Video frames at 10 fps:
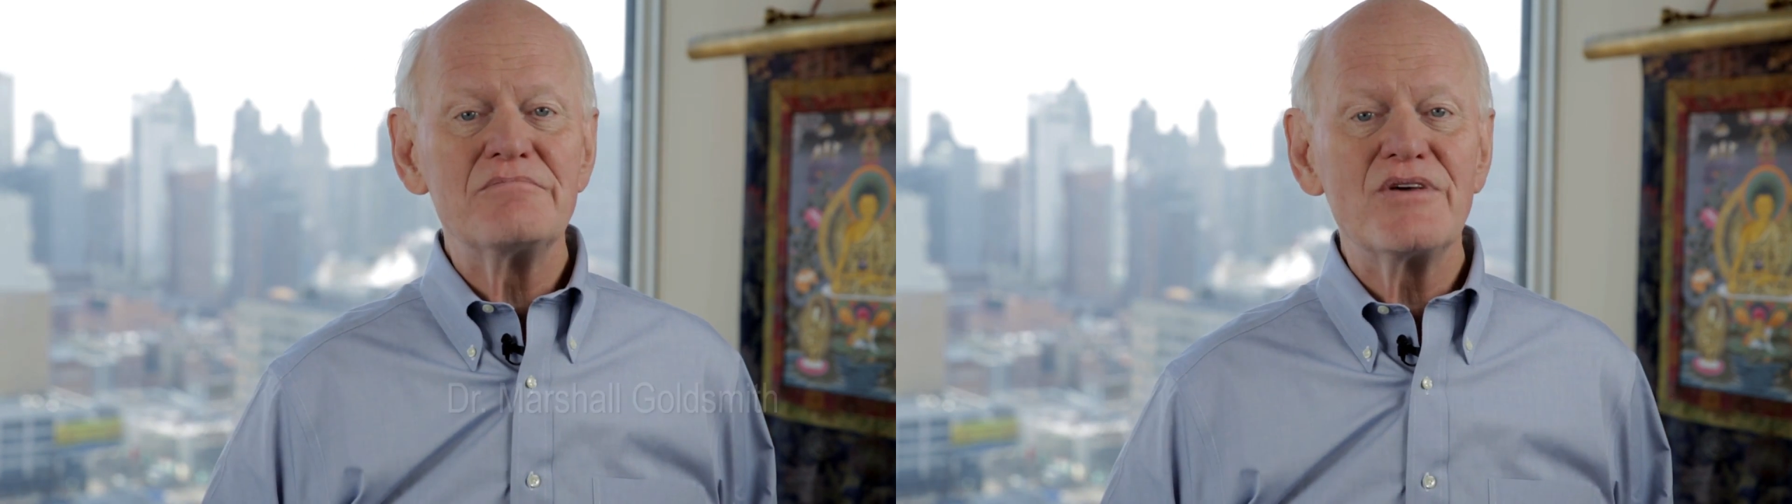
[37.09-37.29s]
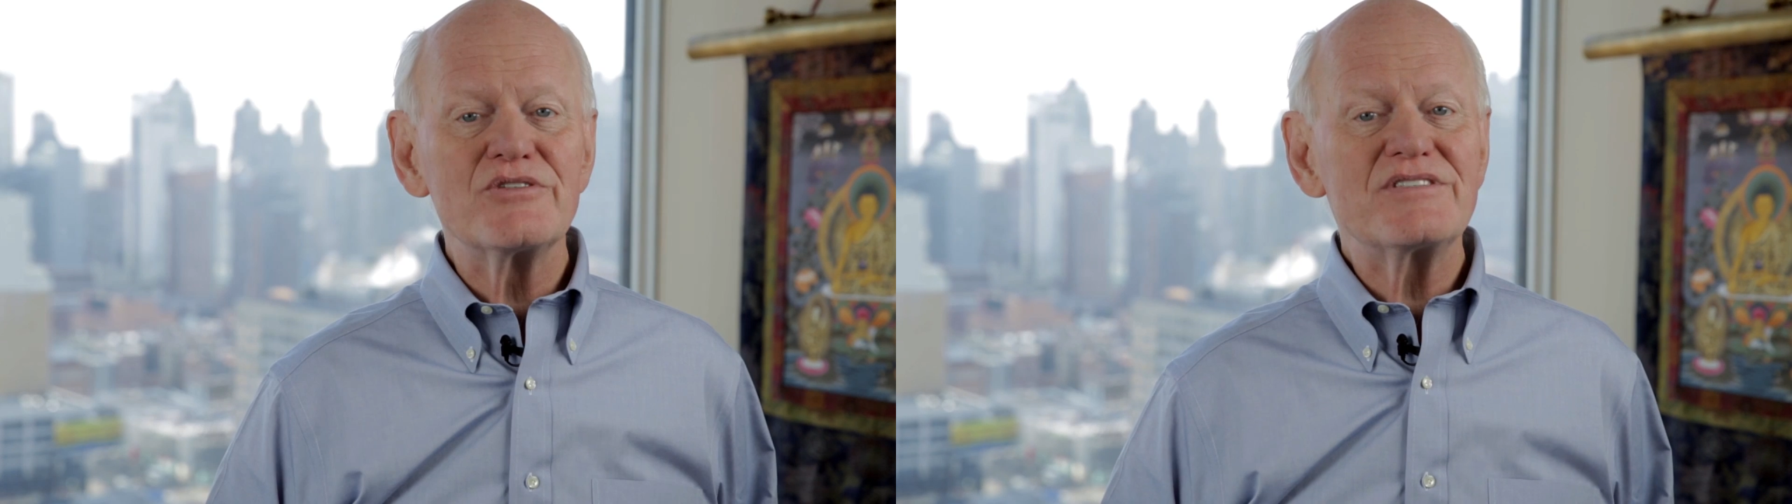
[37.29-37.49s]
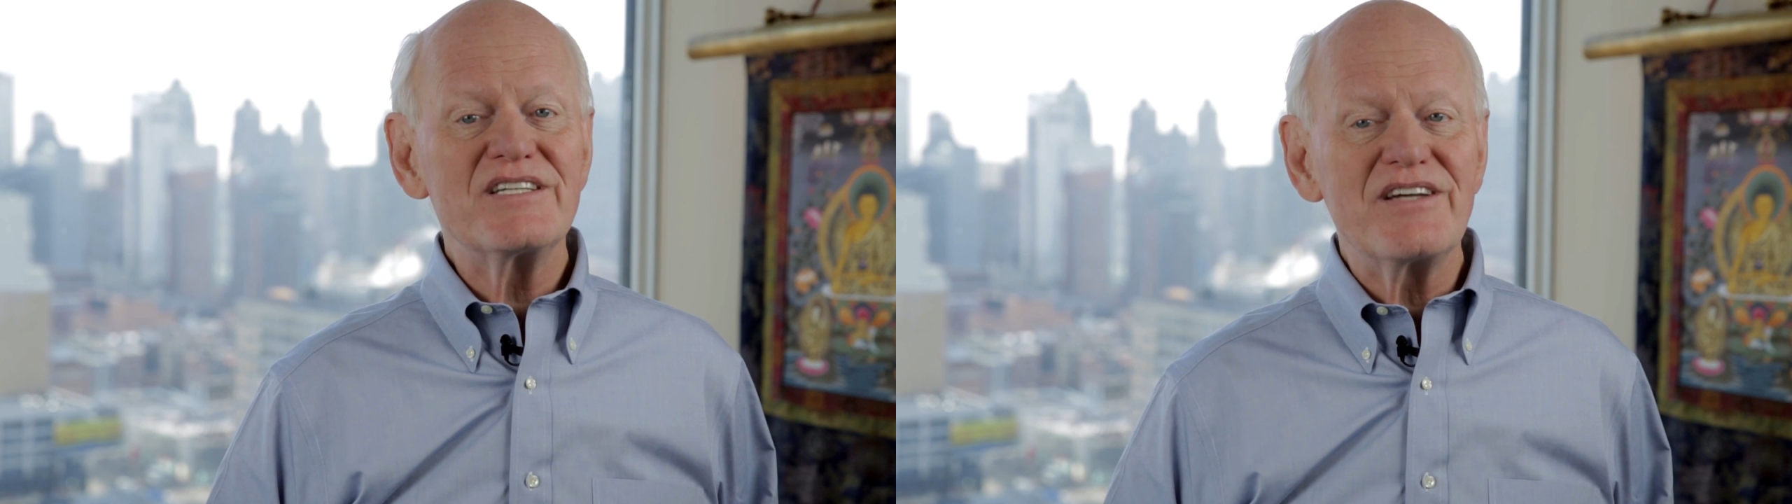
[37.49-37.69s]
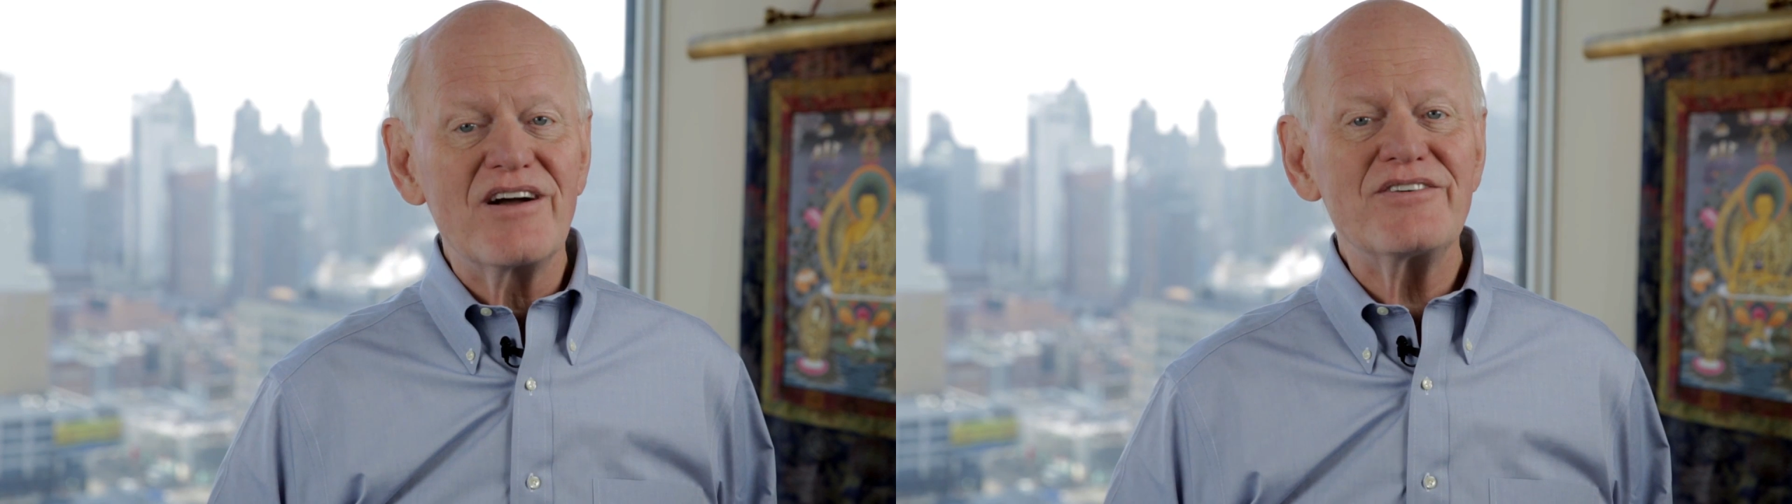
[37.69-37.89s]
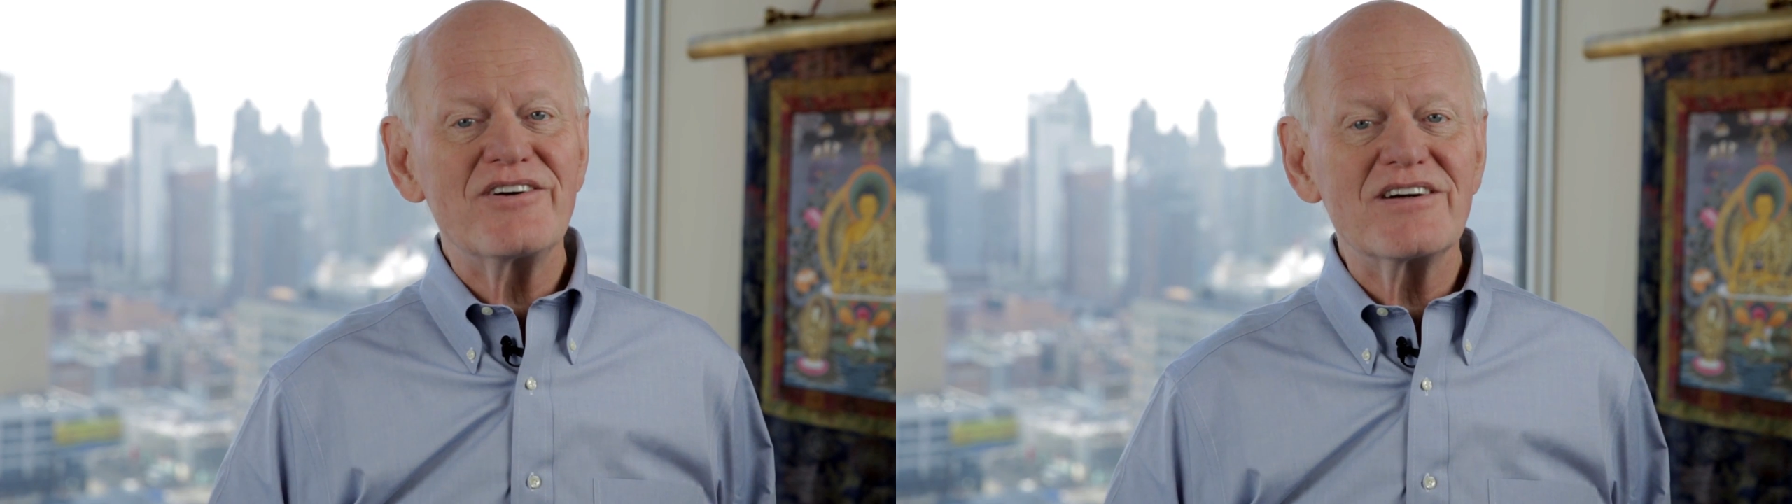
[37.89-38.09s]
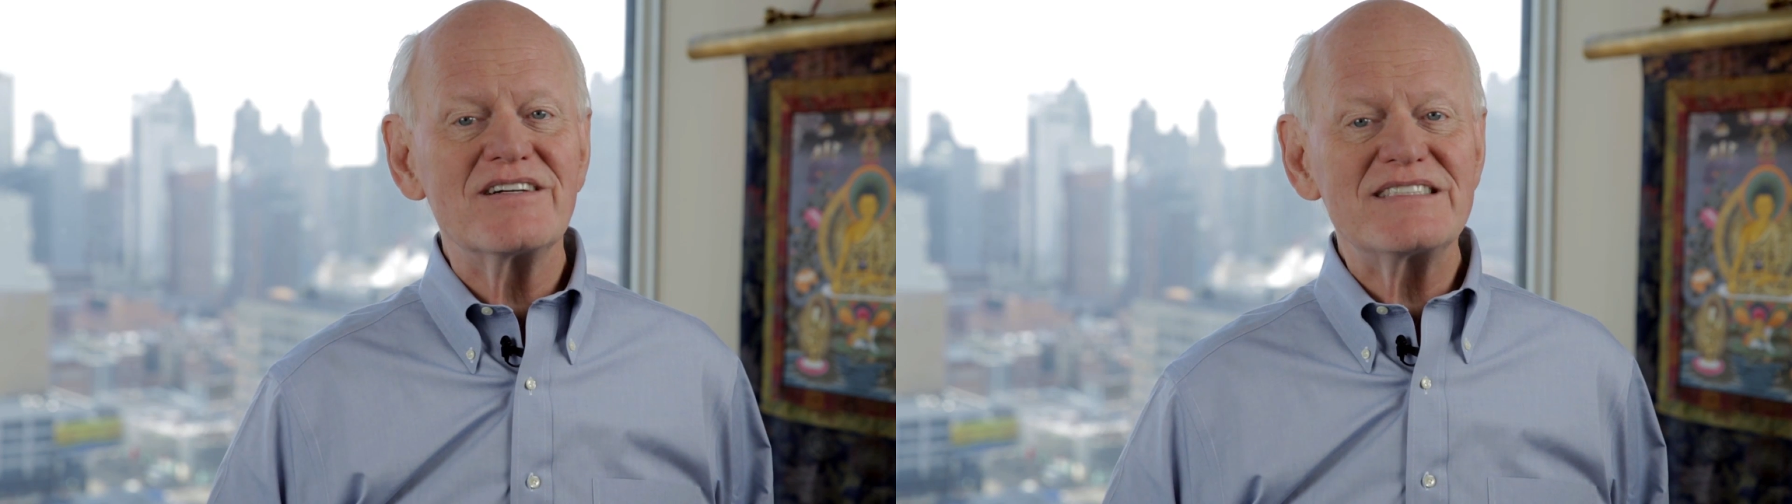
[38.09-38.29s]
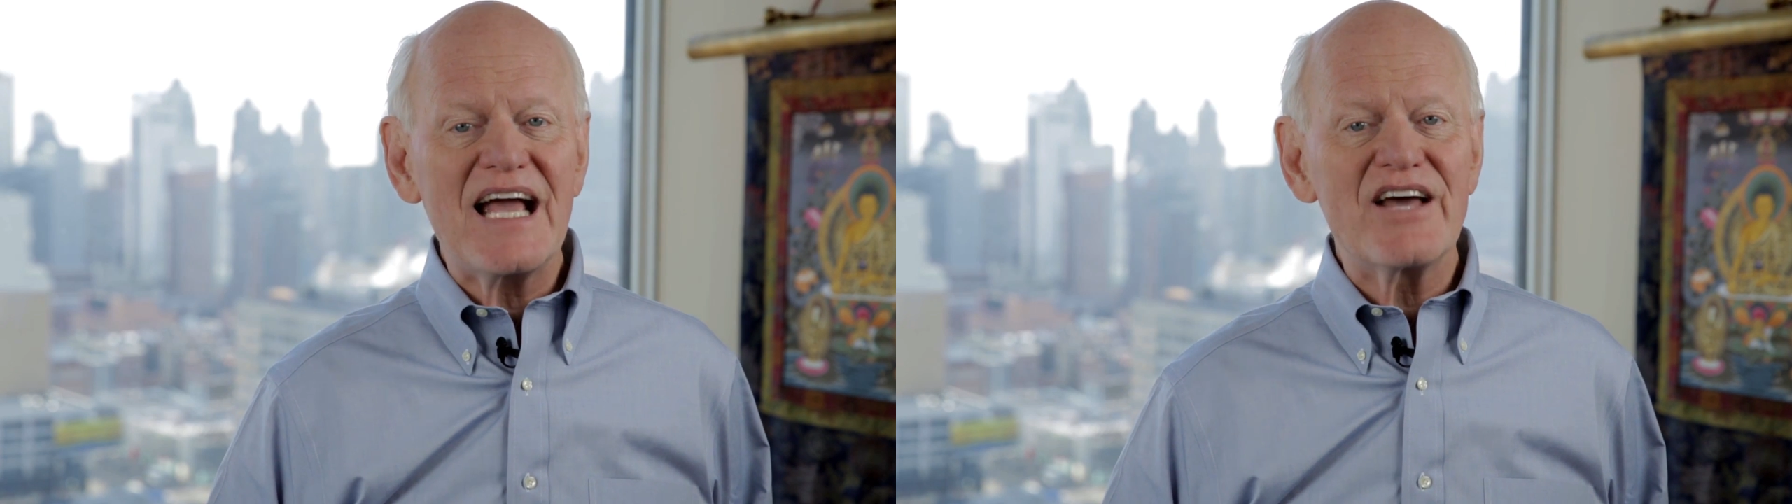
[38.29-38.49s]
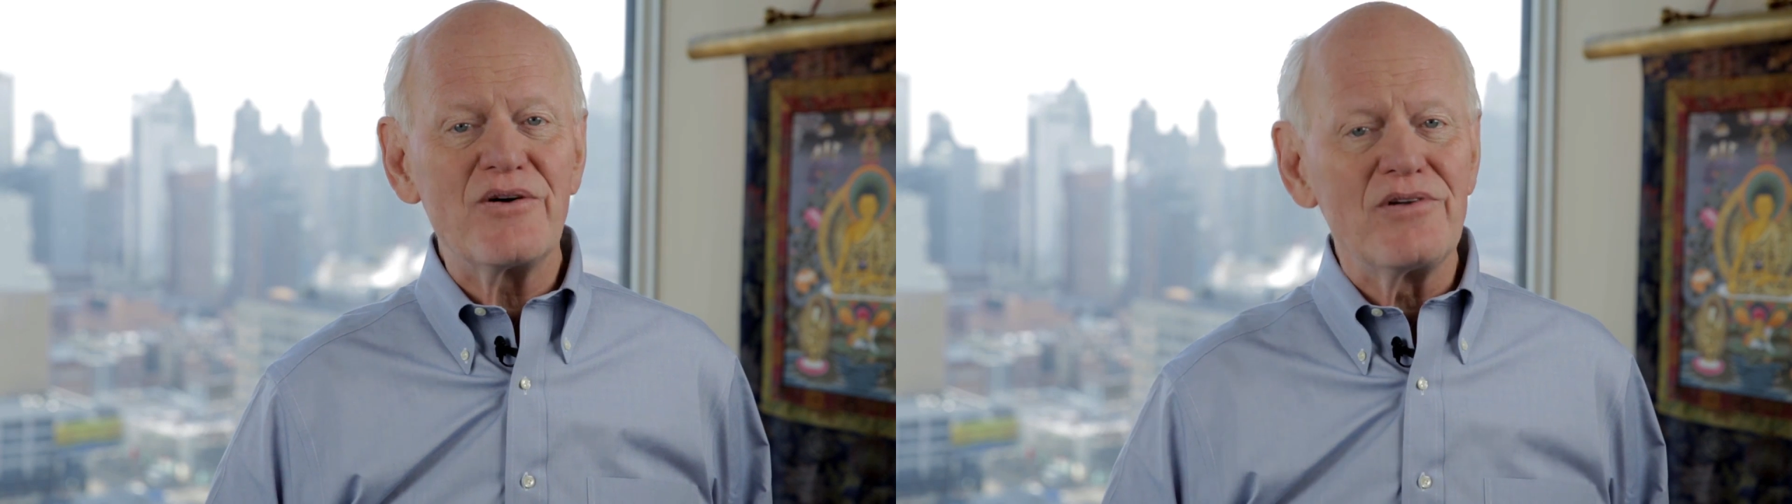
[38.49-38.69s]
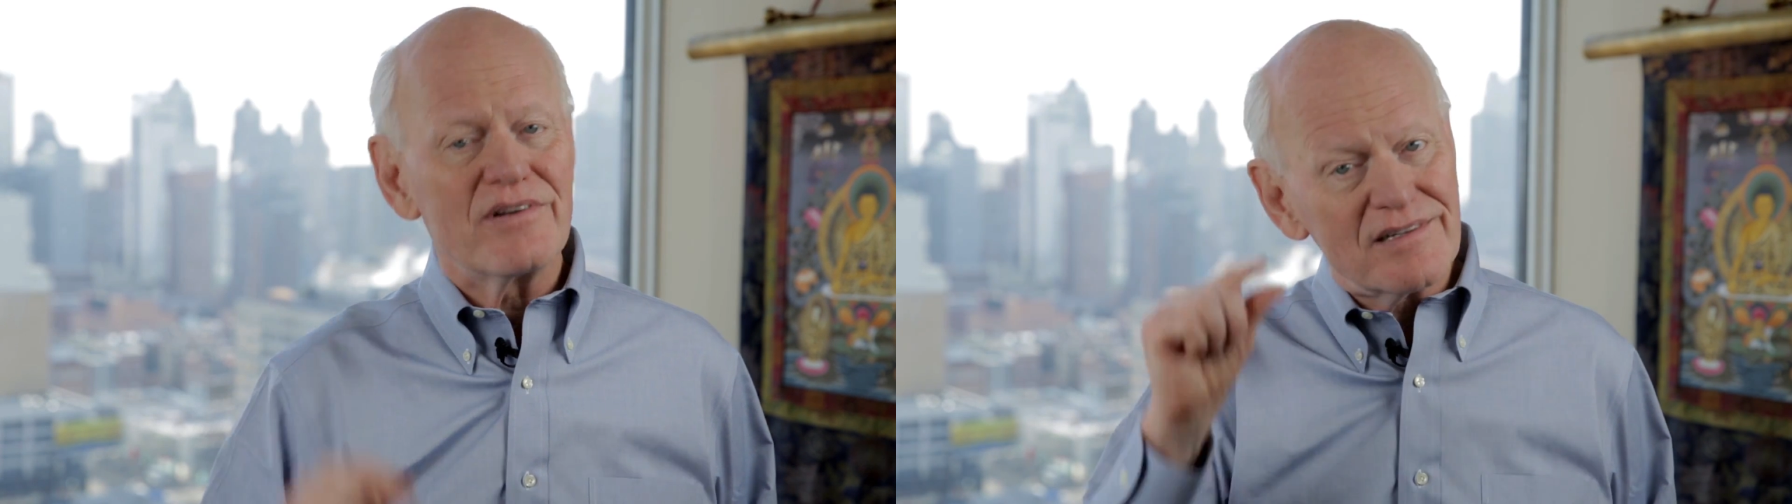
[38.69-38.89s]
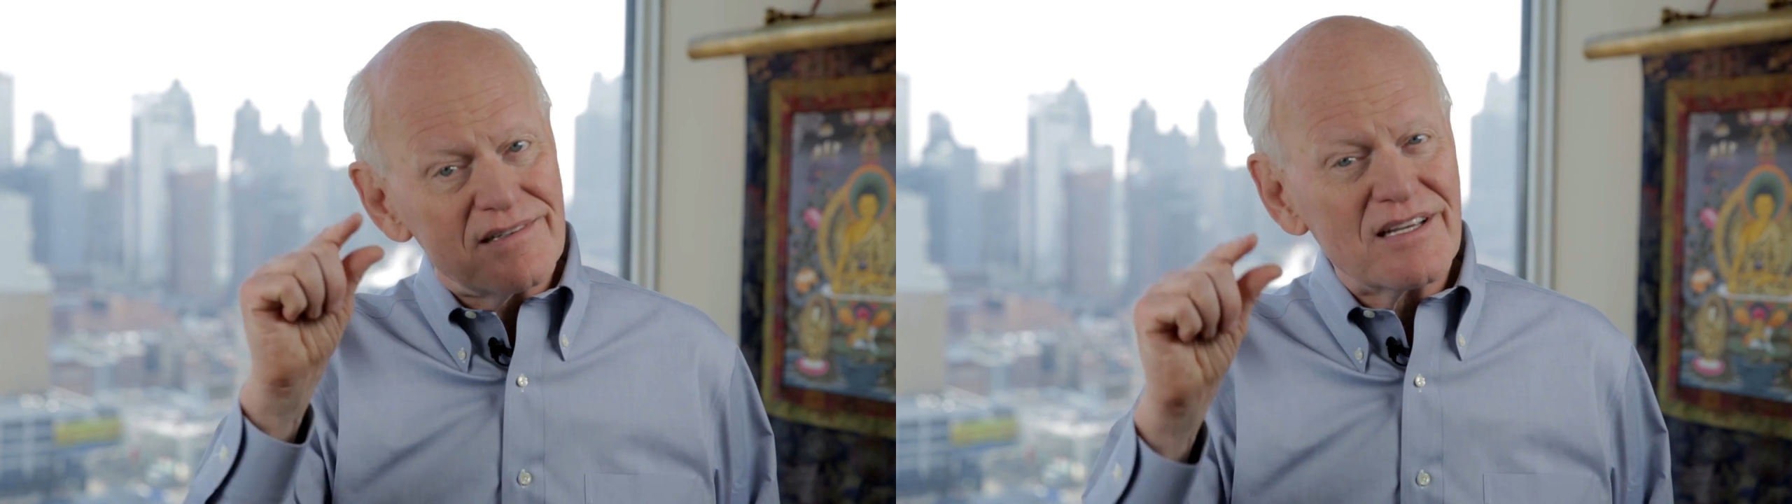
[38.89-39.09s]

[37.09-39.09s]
Mostly younger or a tad older?